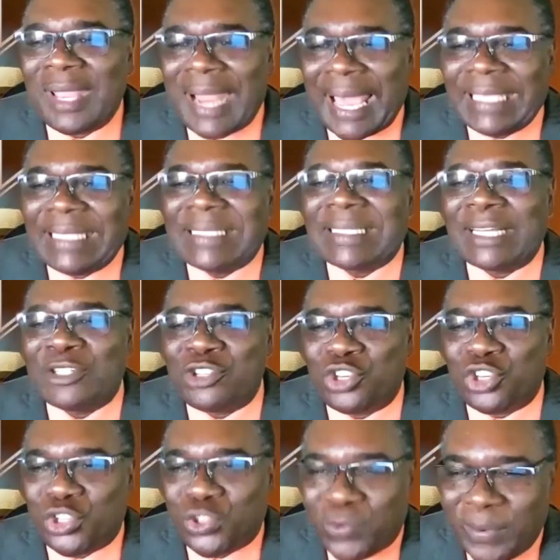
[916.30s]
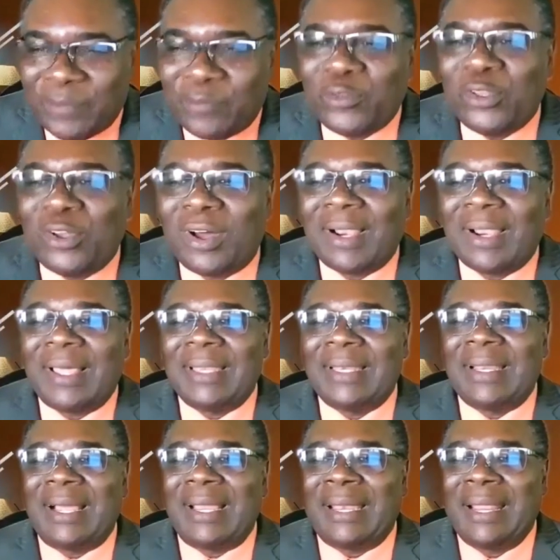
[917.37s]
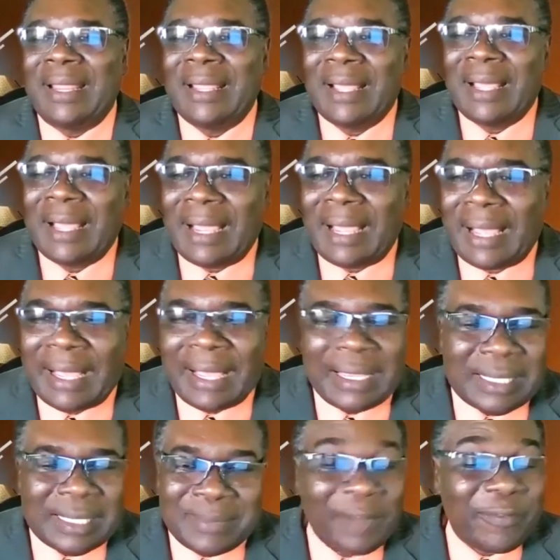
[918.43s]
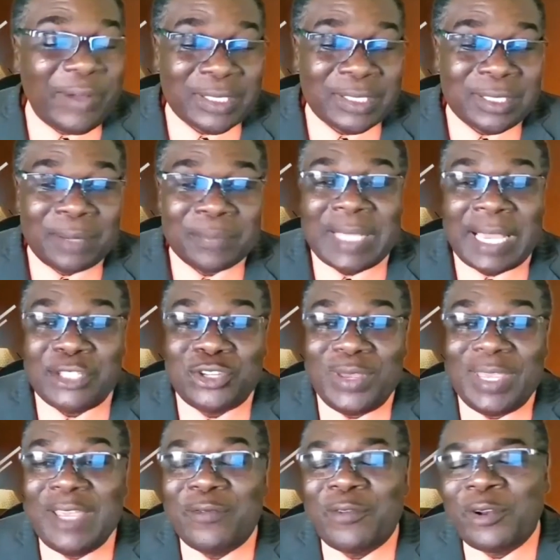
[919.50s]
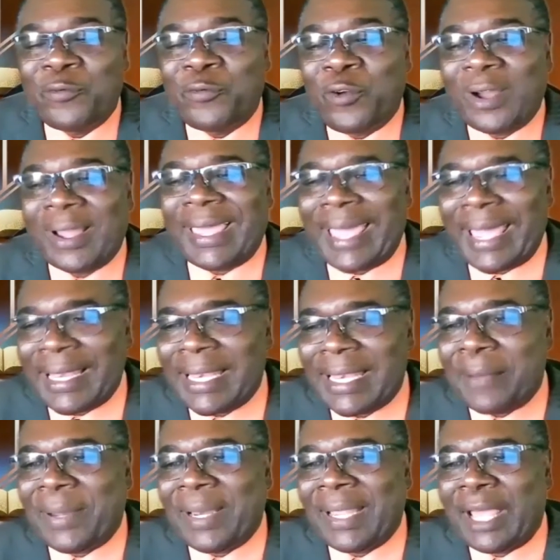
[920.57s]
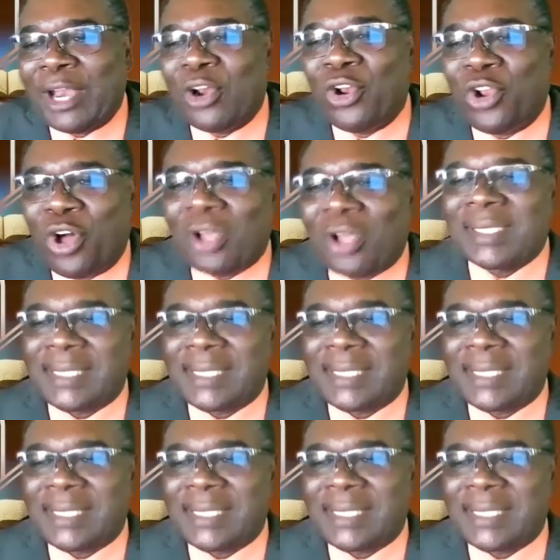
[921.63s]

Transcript: so light and trivial. And as a matter of fact, sometimes you even forget them and get